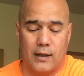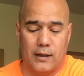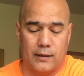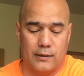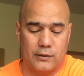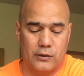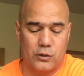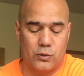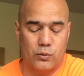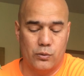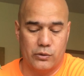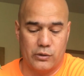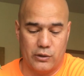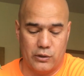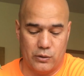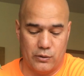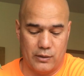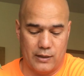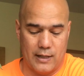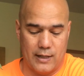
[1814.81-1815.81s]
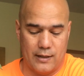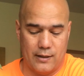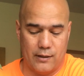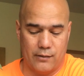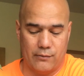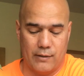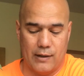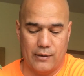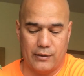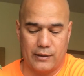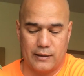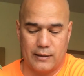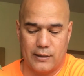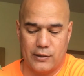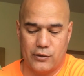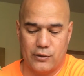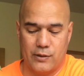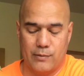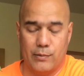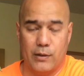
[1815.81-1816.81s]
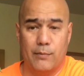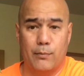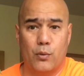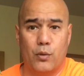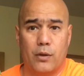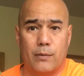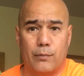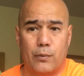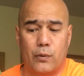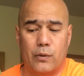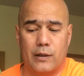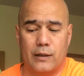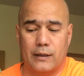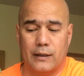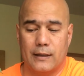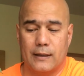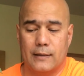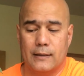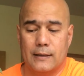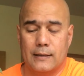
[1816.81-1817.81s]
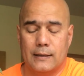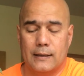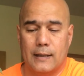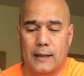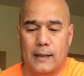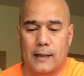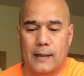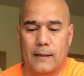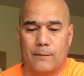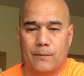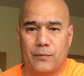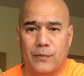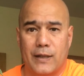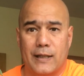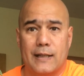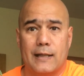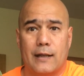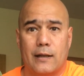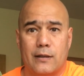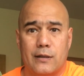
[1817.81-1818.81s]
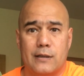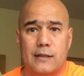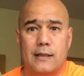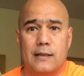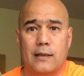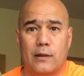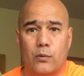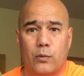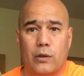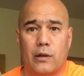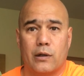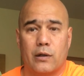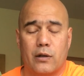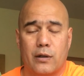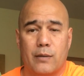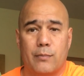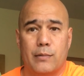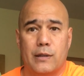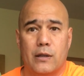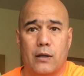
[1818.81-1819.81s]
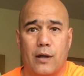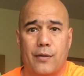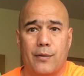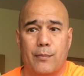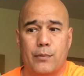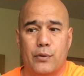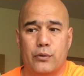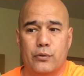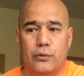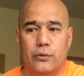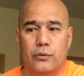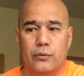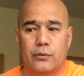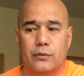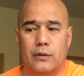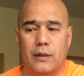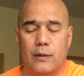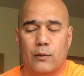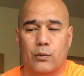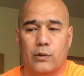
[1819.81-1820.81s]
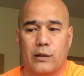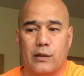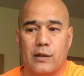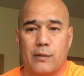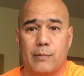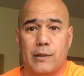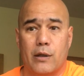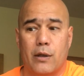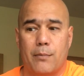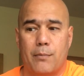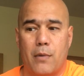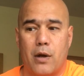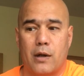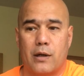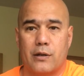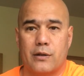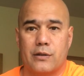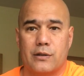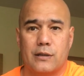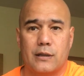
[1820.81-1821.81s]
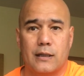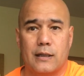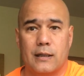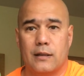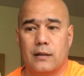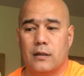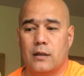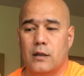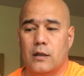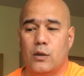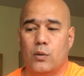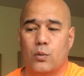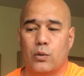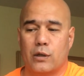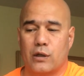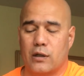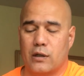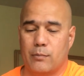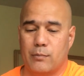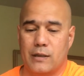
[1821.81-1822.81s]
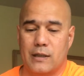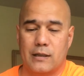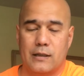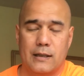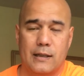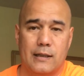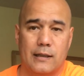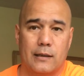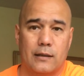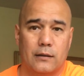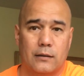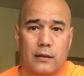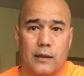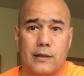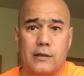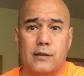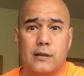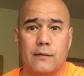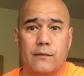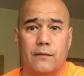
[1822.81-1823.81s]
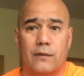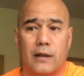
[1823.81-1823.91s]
schools are doing that around the country. But more importantly, they guarantee that we're going to be on the moon, and we're going to be on Mars, and we're going to be needing lots of